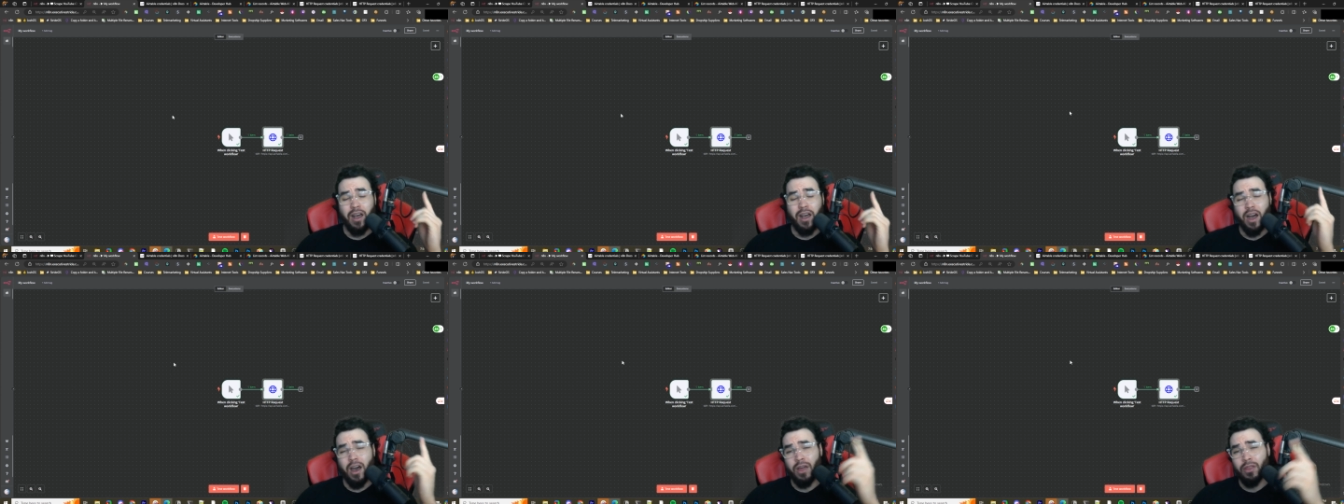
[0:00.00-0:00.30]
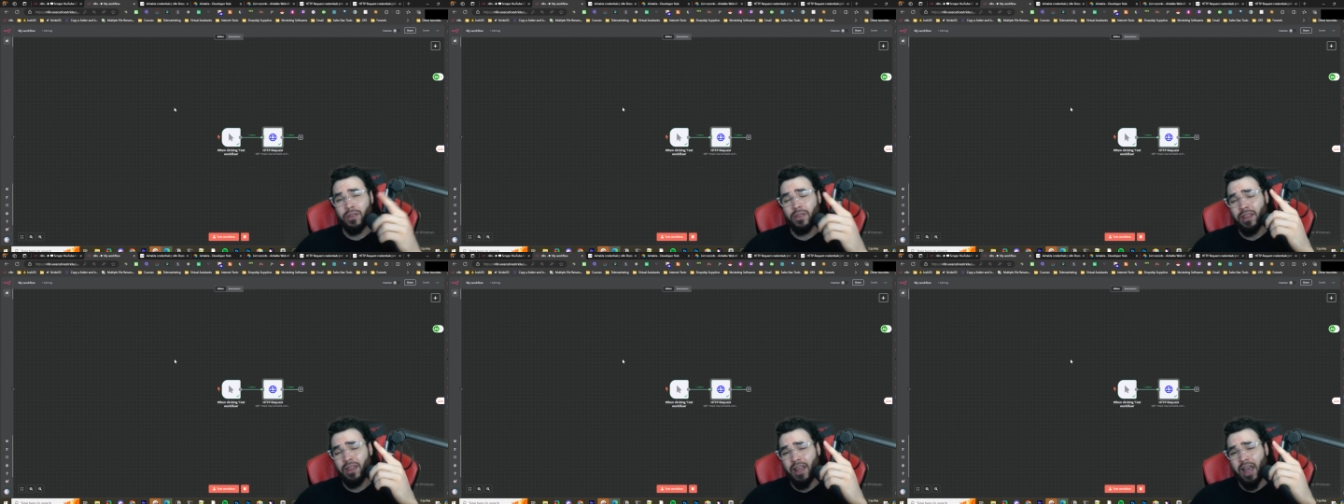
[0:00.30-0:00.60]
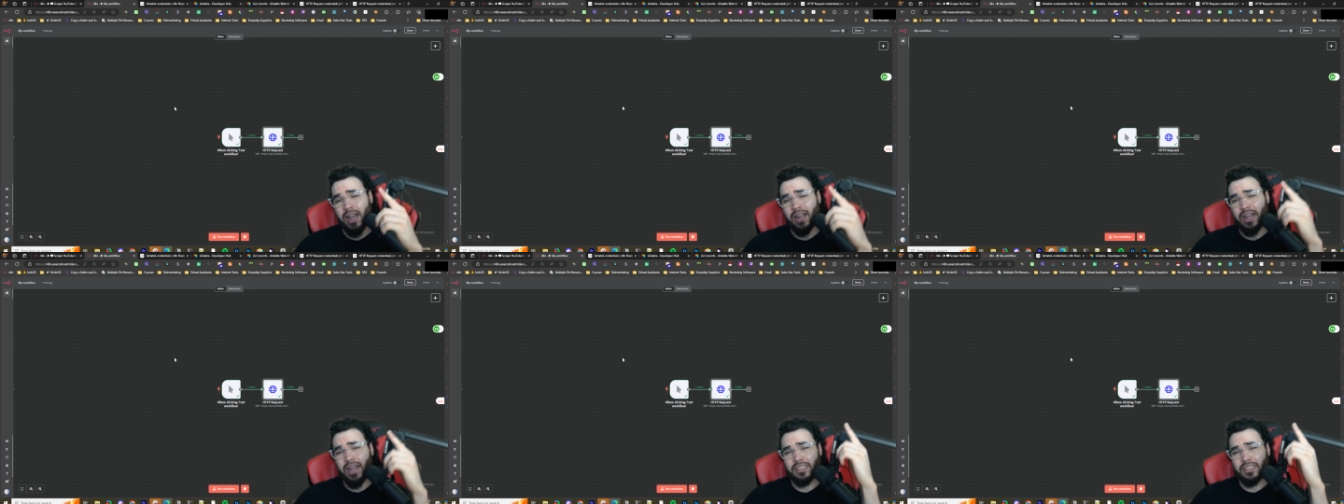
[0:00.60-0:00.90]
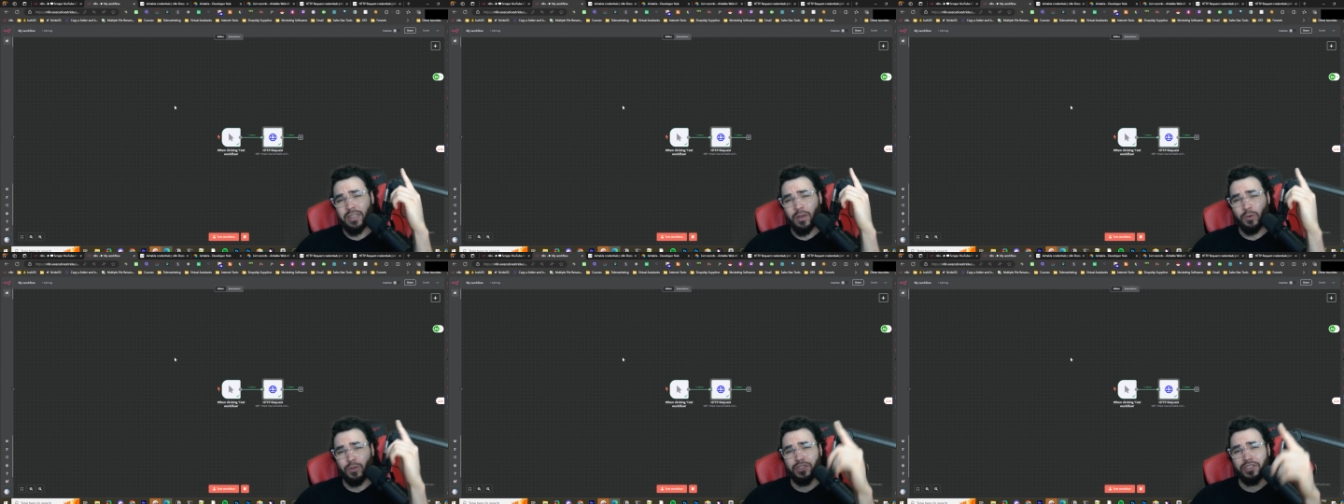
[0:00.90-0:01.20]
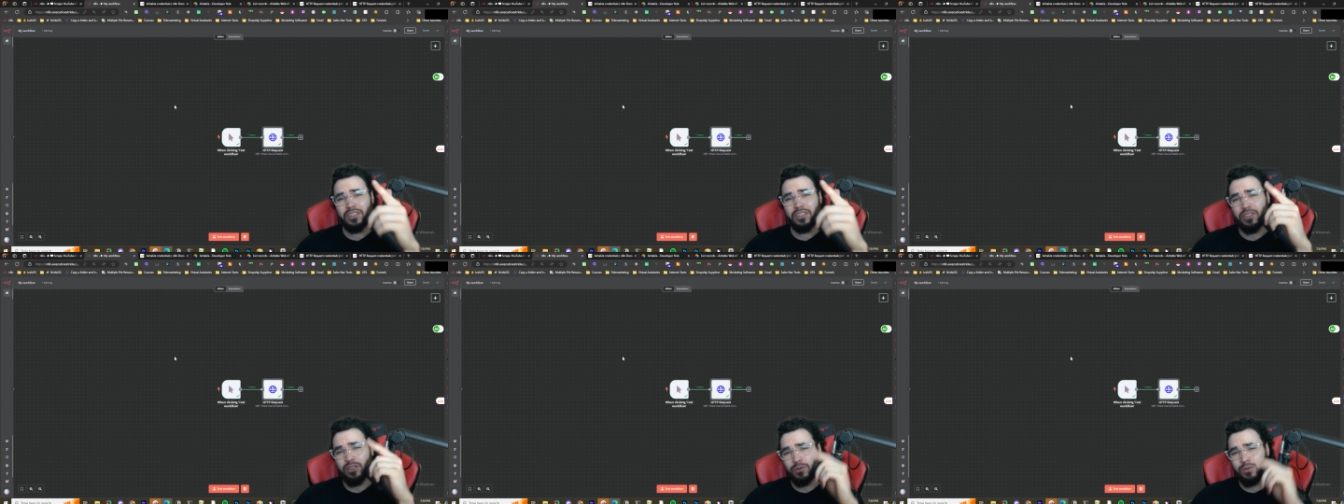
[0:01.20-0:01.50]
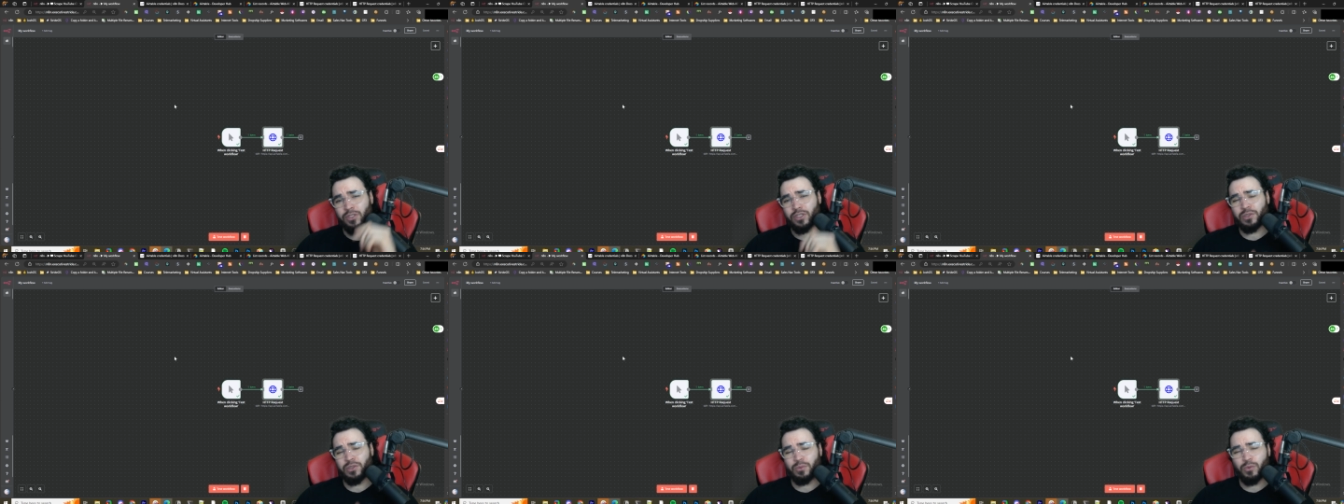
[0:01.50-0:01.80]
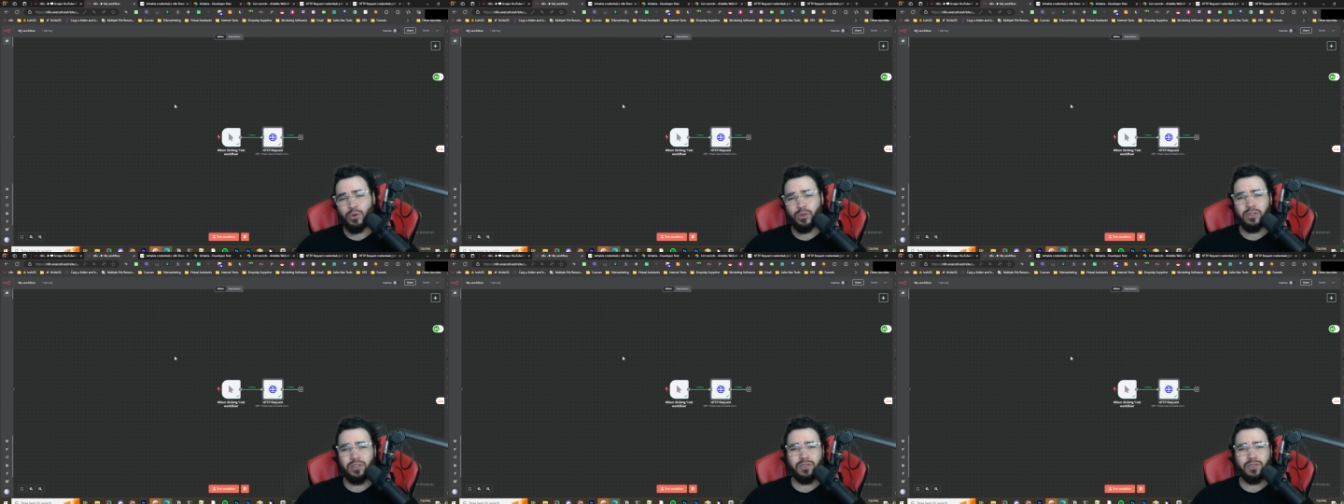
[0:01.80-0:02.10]
Other than that, guys, I will see you in
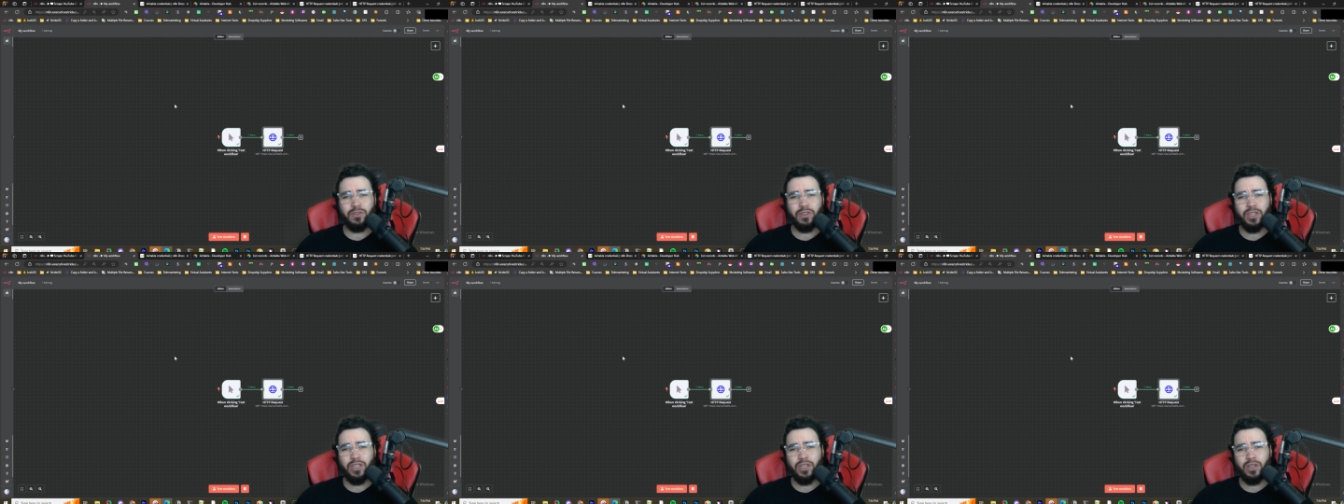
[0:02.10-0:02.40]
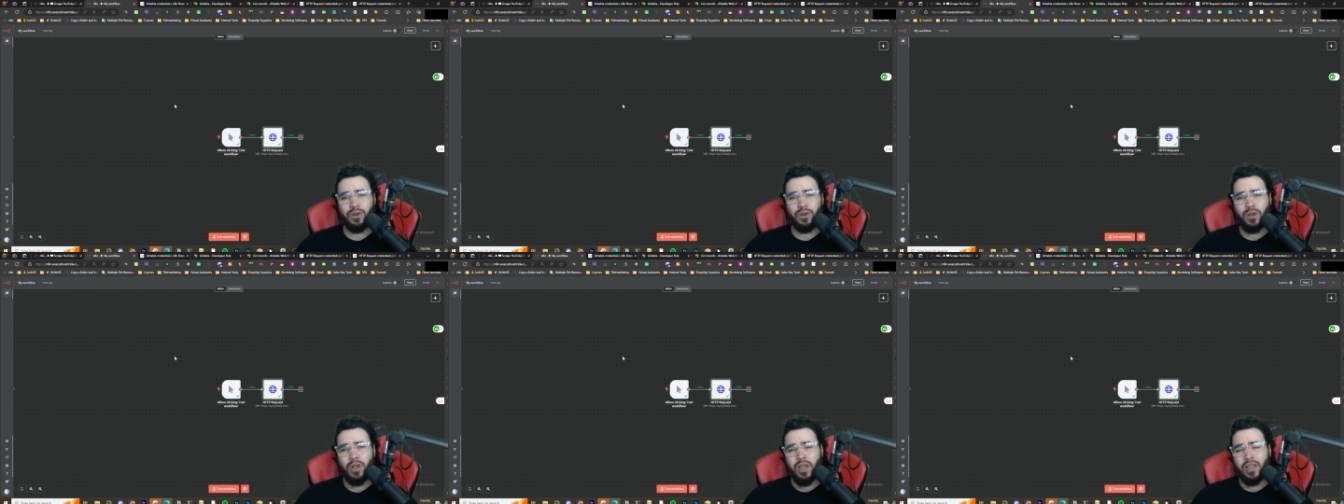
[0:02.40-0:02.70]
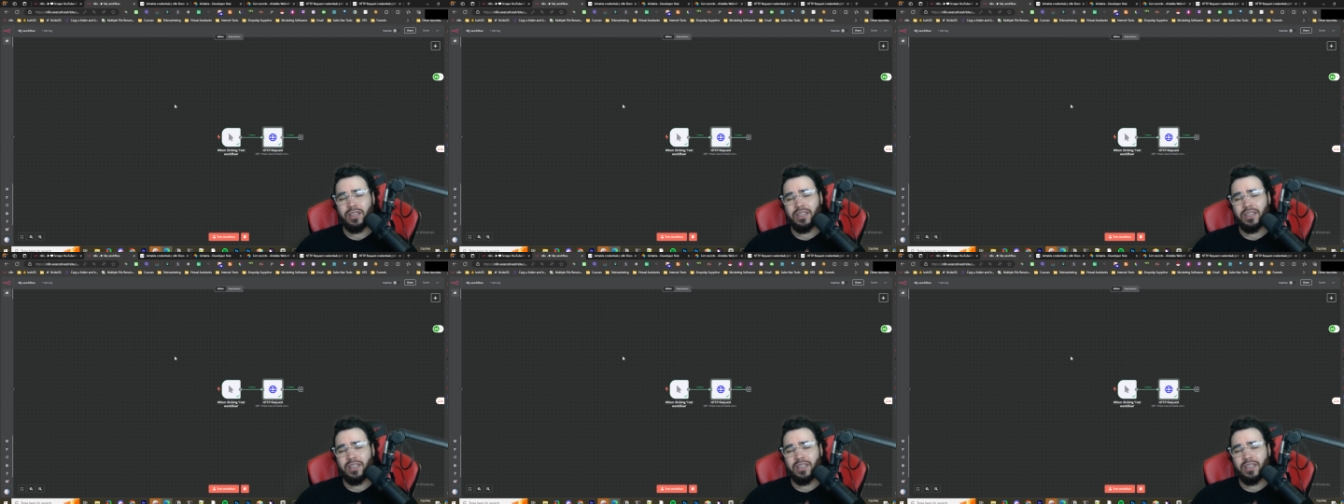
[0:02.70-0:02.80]
tomorrow's video.